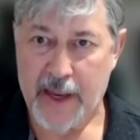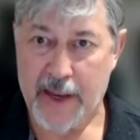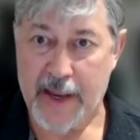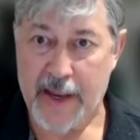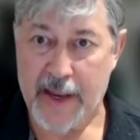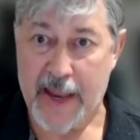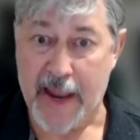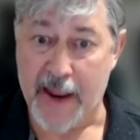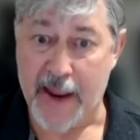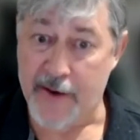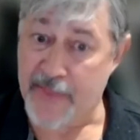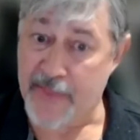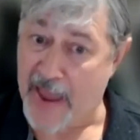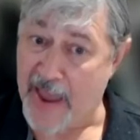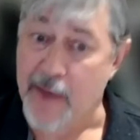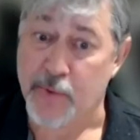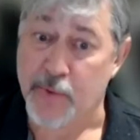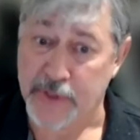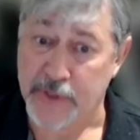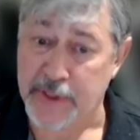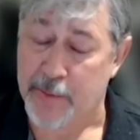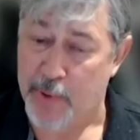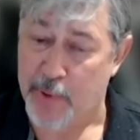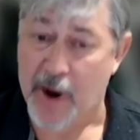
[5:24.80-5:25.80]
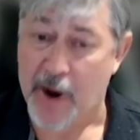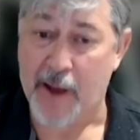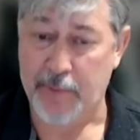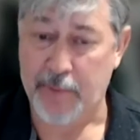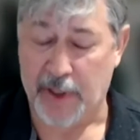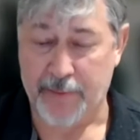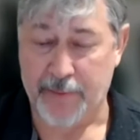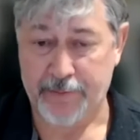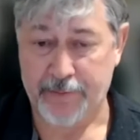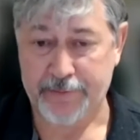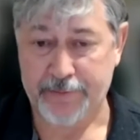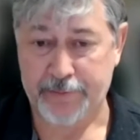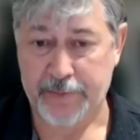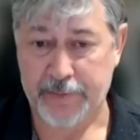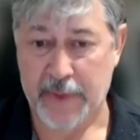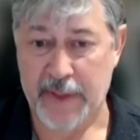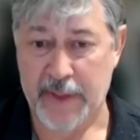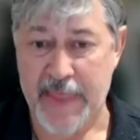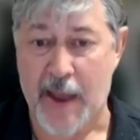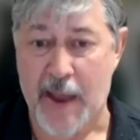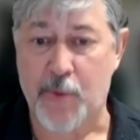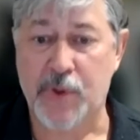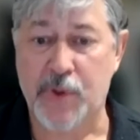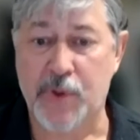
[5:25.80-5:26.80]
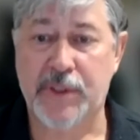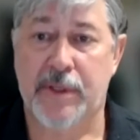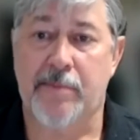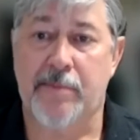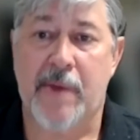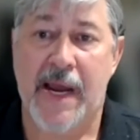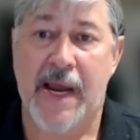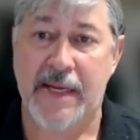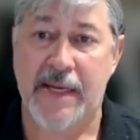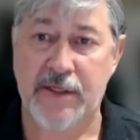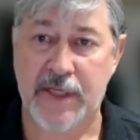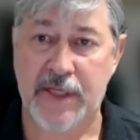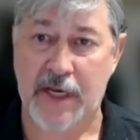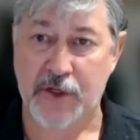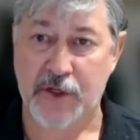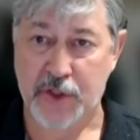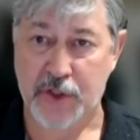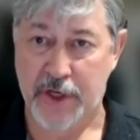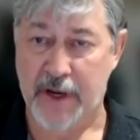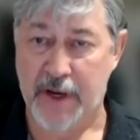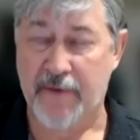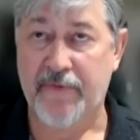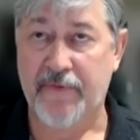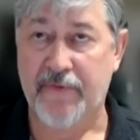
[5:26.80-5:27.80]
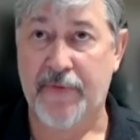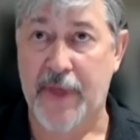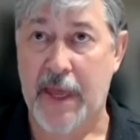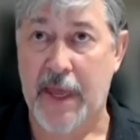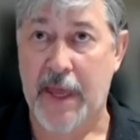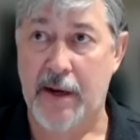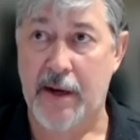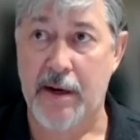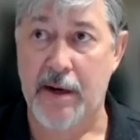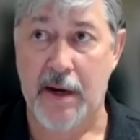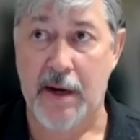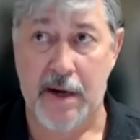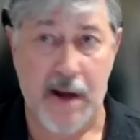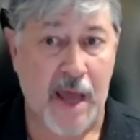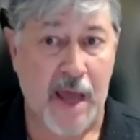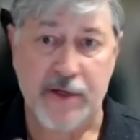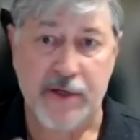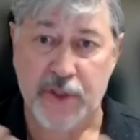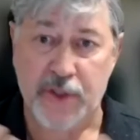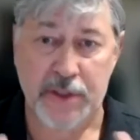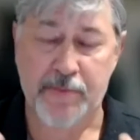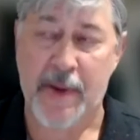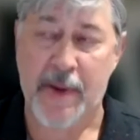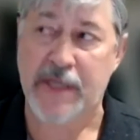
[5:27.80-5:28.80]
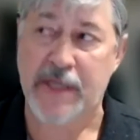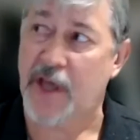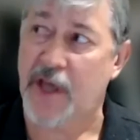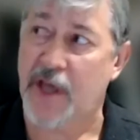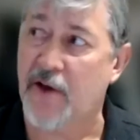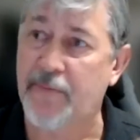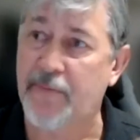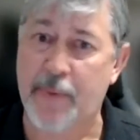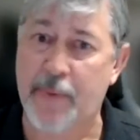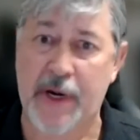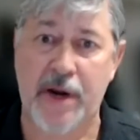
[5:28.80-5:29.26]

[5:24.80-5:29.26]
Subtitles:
And that was the problem. That was the mindset shift that not just myself,